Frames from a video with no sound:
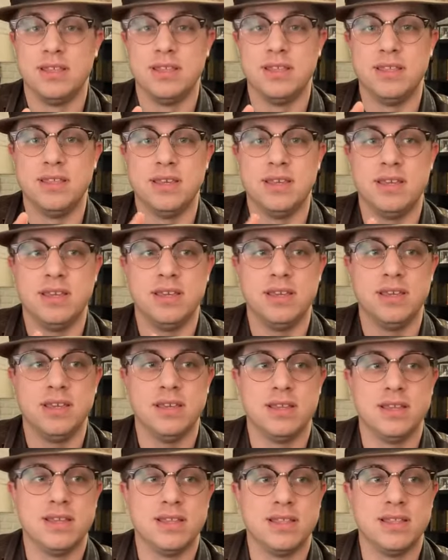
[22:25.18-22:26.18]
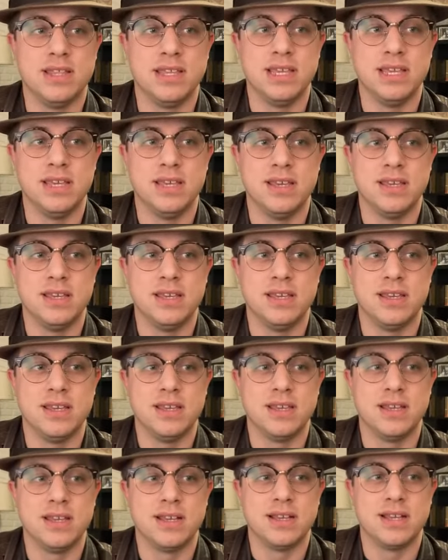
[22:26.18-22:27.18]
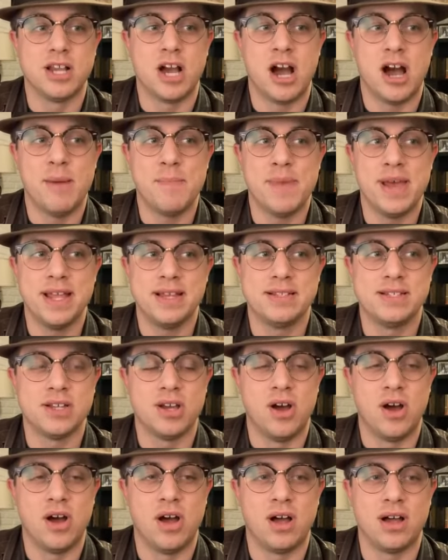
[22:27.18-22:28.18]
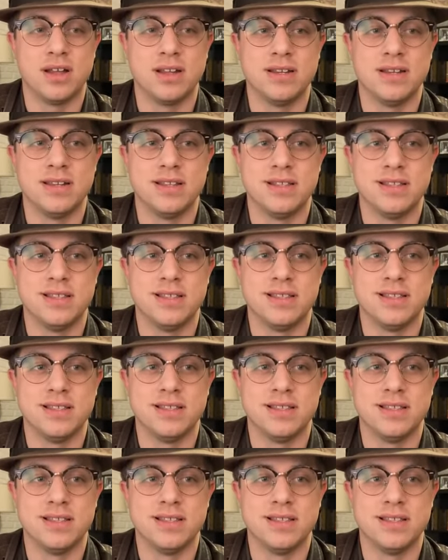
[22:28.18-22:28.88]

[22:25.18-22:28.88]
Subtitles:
The comment on